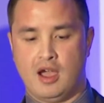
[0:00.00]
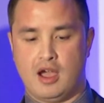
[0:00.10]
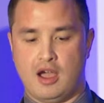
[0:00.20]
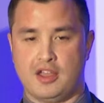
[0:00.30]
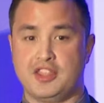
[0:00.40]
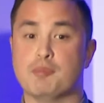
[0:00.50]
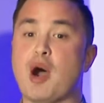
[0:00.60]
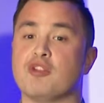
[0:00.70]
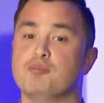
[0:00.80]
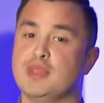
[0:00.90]
the
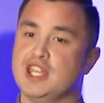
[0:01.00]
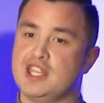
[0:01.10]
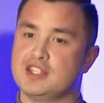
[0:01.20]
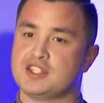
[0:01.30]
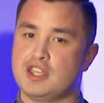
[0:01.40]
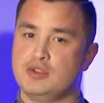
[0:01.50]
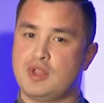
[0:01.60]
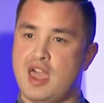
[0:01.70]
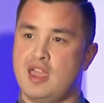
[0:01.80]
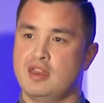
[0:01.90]
amount of meetings that you
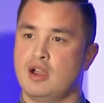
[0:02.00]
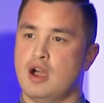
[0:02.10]
get